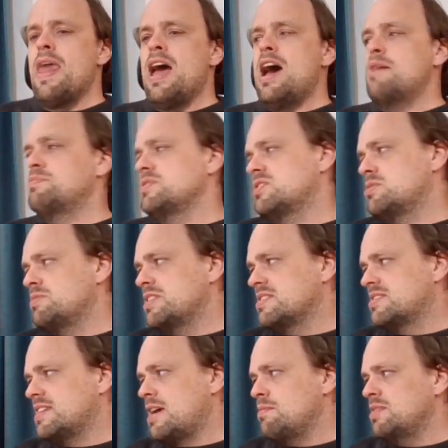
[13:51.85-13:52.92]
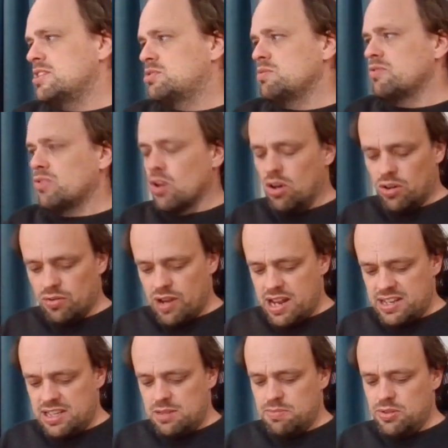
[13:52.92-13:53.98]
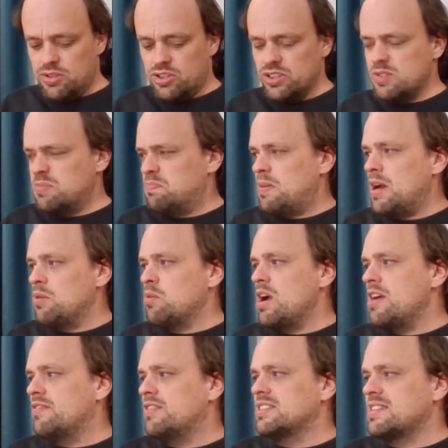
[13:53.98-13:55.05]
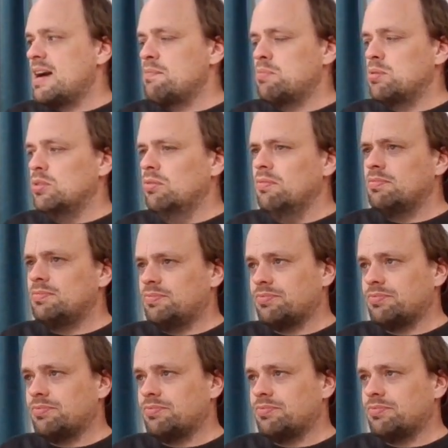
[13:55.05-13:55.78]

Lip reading: Happens to be the same list we've got already, but just by way of example,